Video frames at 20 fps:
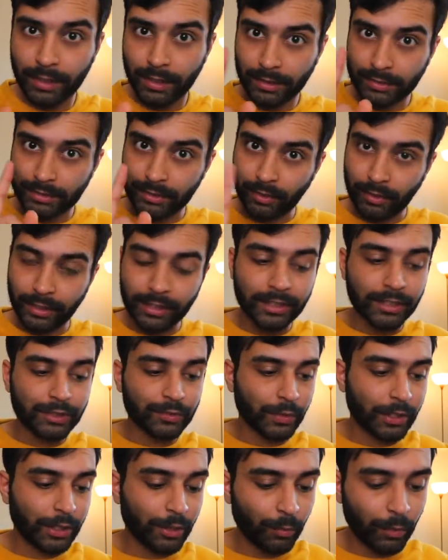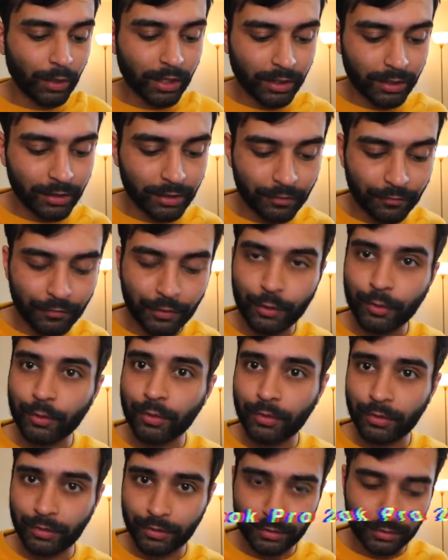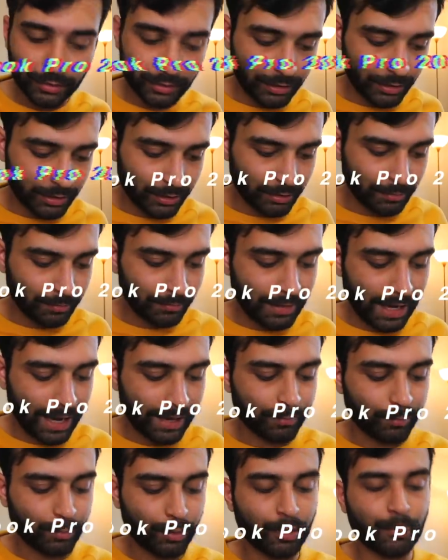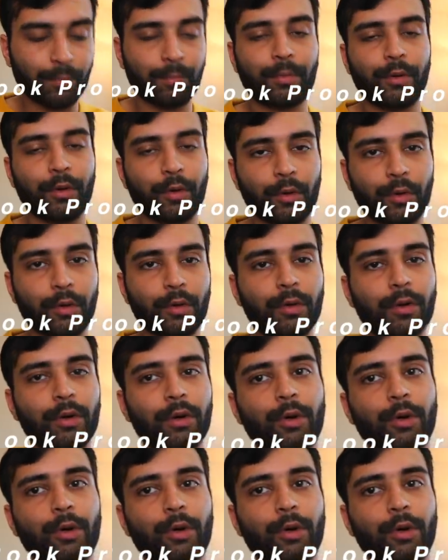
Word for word: So in this video, we're gonna review the MacBook Pro